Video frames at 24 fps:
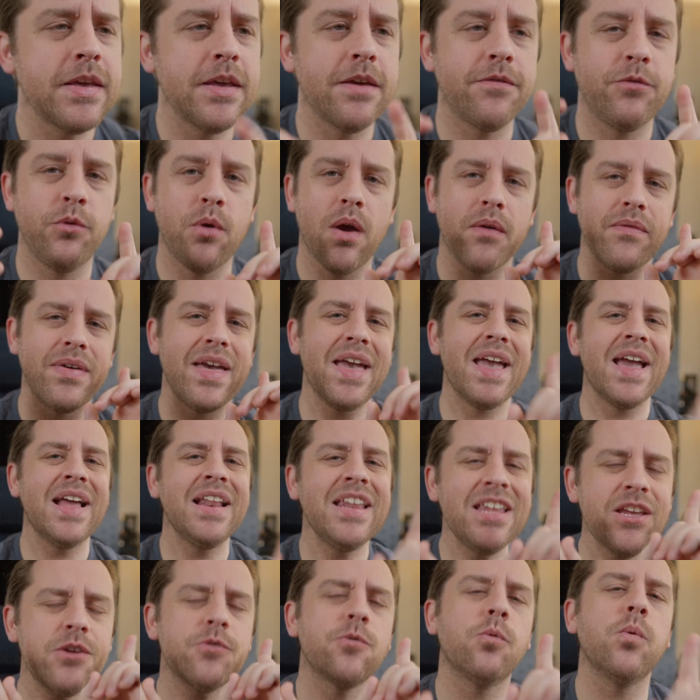If you have
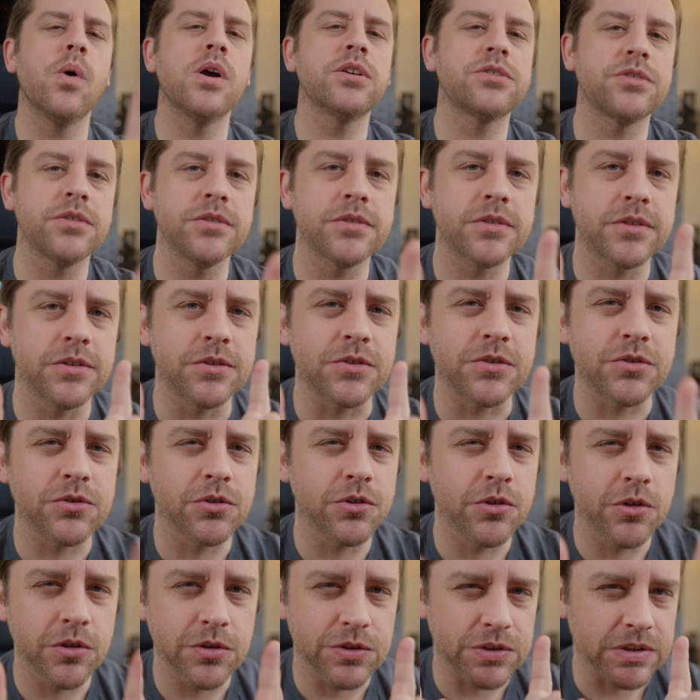any questions,
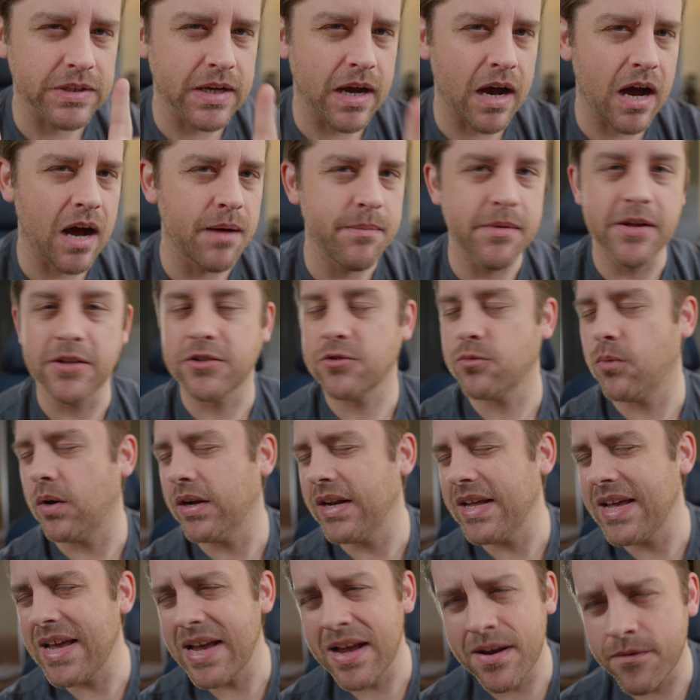concerns, comments,
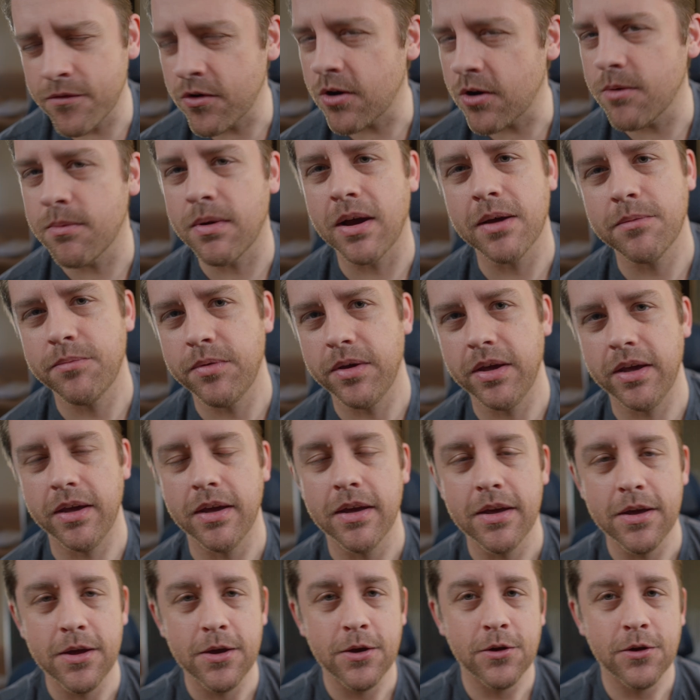whatever it might be,